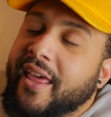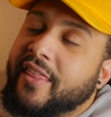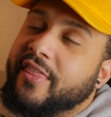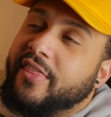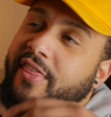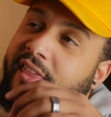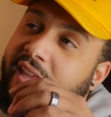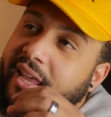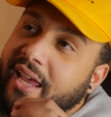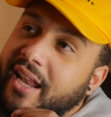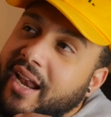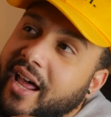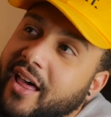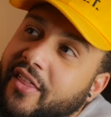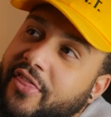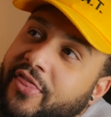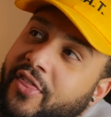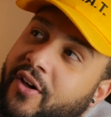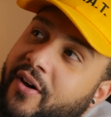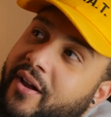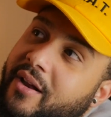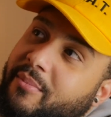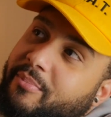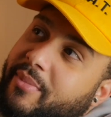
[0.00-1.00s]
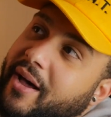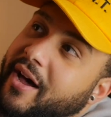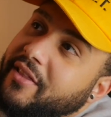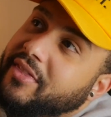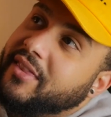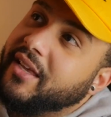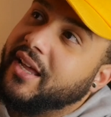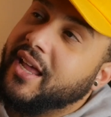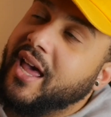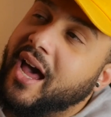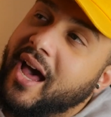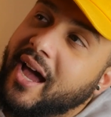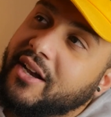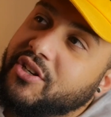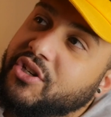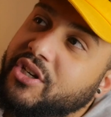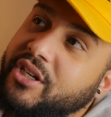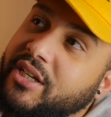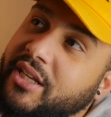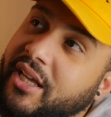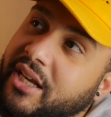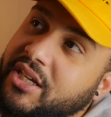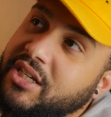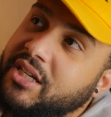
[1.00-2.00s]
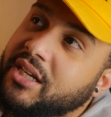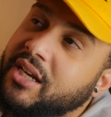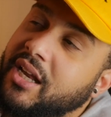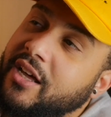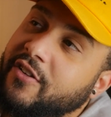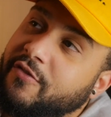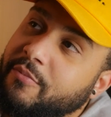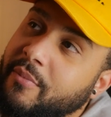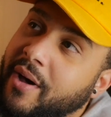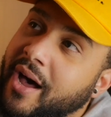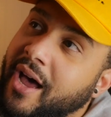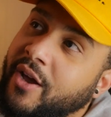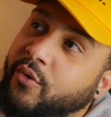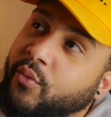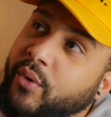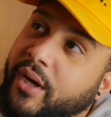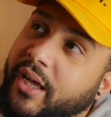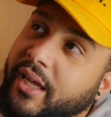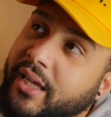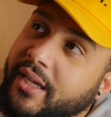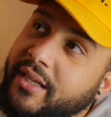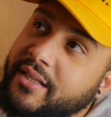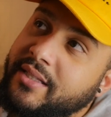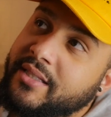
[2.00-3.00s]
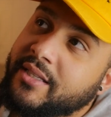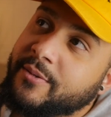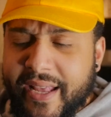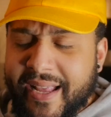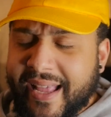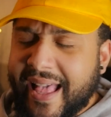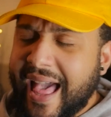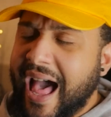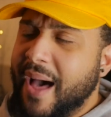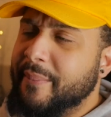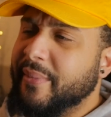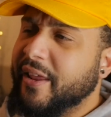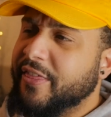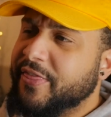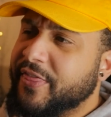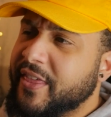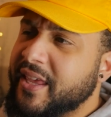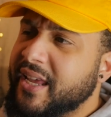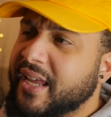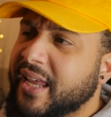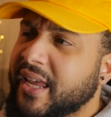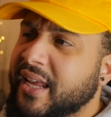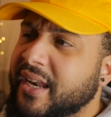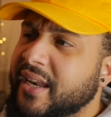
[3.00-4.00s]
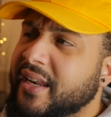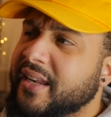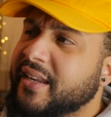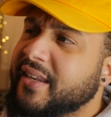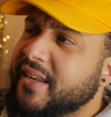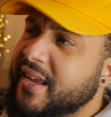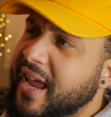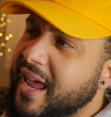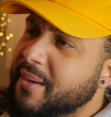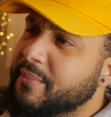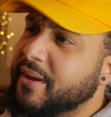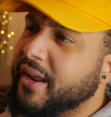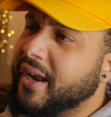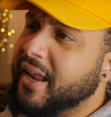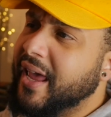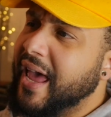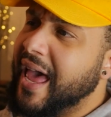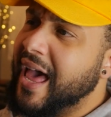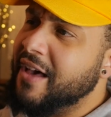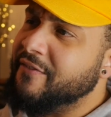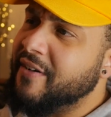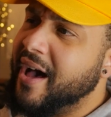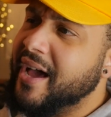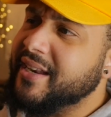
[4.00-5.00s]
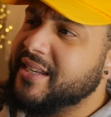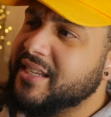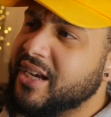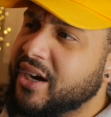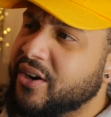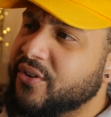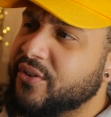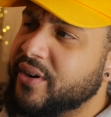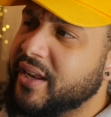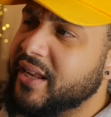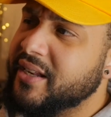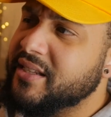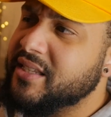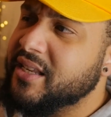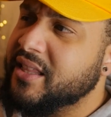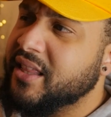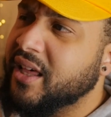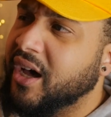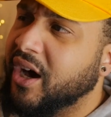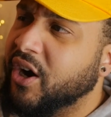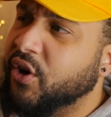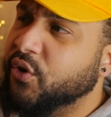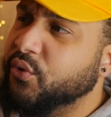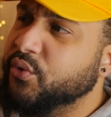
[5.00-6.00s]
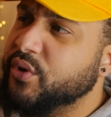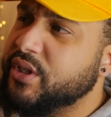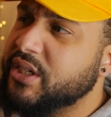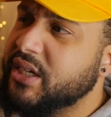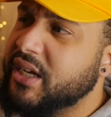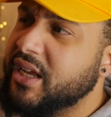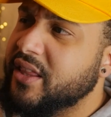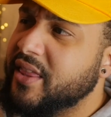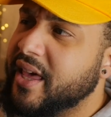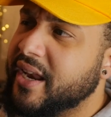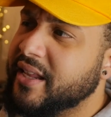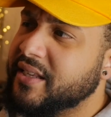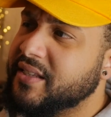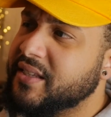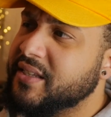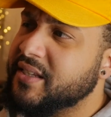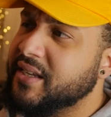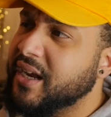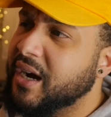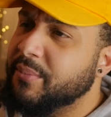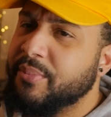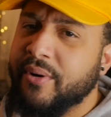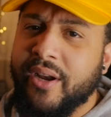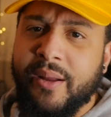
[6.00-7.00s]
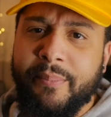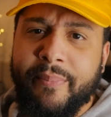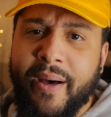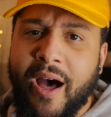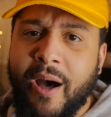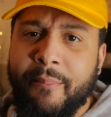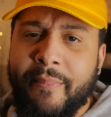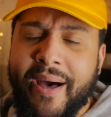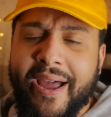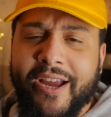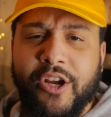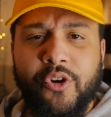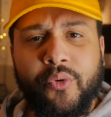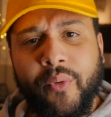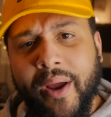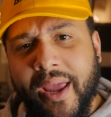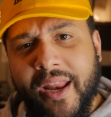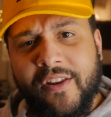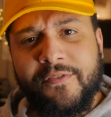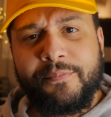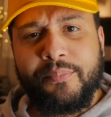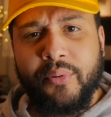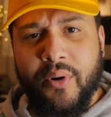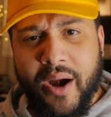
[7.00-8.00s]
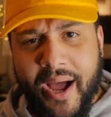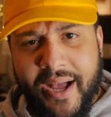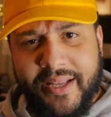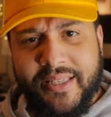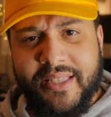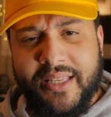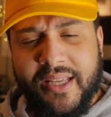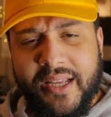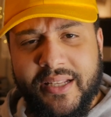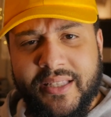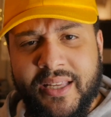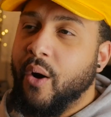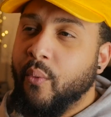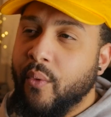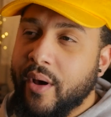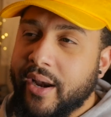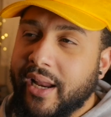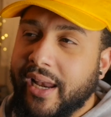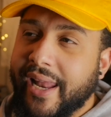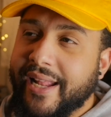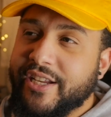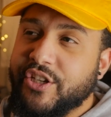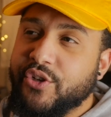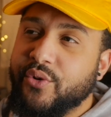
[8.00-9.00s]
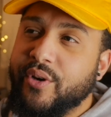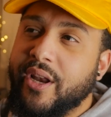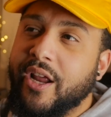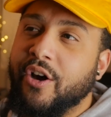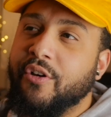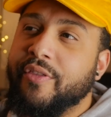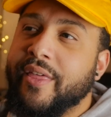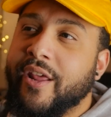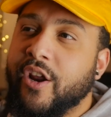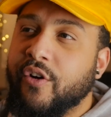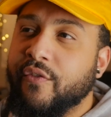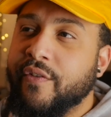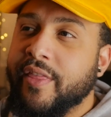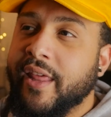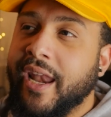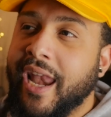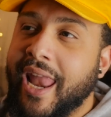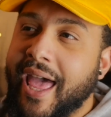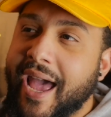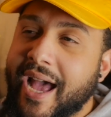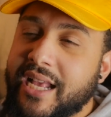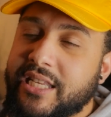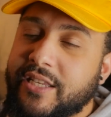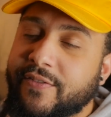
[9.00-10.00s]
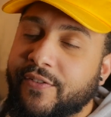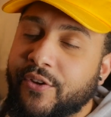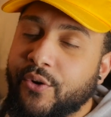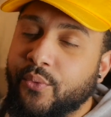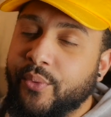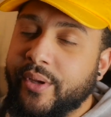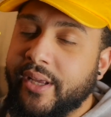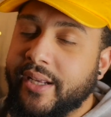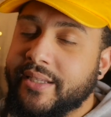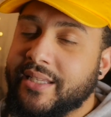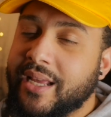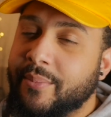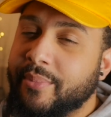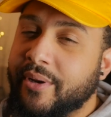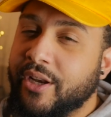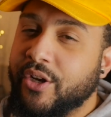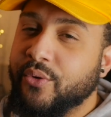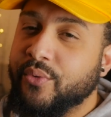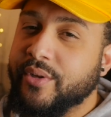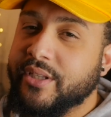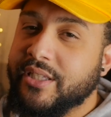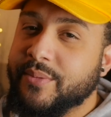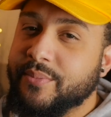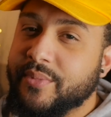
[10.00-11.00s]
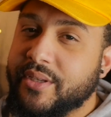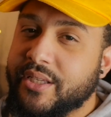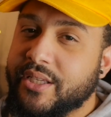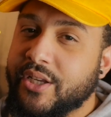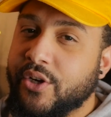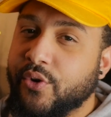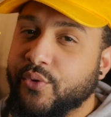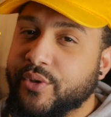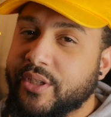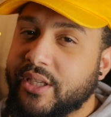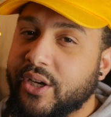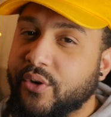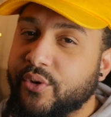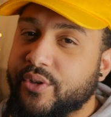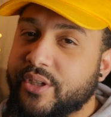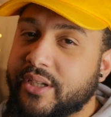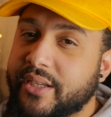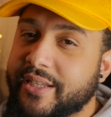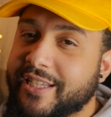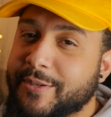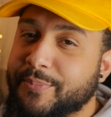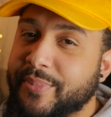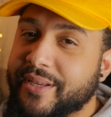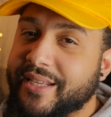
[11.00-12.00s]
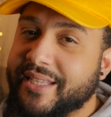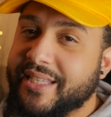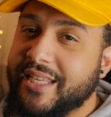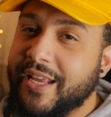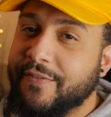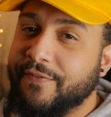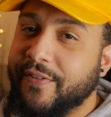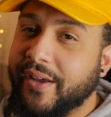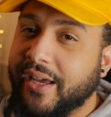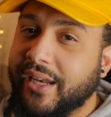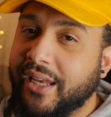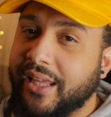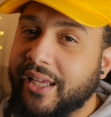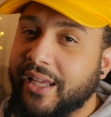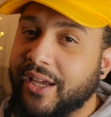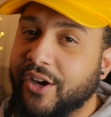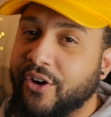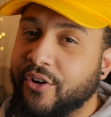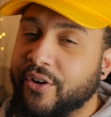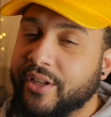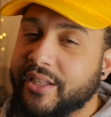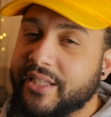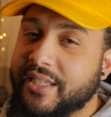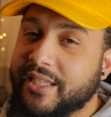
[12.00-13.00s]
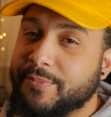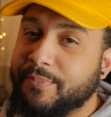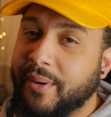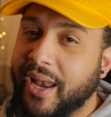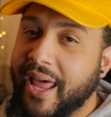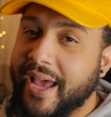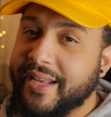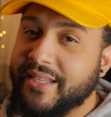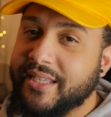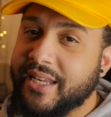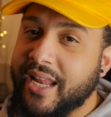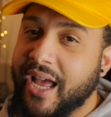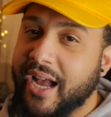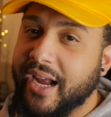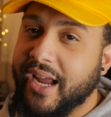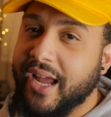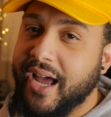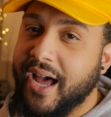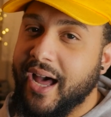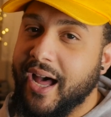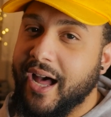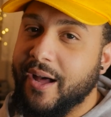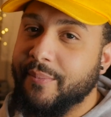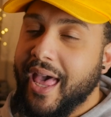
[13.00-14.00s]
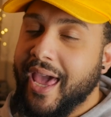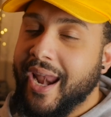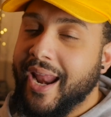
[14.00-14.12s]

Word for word: And then I thought about the contradiction of my ways. It got me thinking, damn it, have I turned into the OG that is stubborn about my creative process? I want to let you know that over the last few weeks, I've been doing some soul searching, specifically on Splice.com.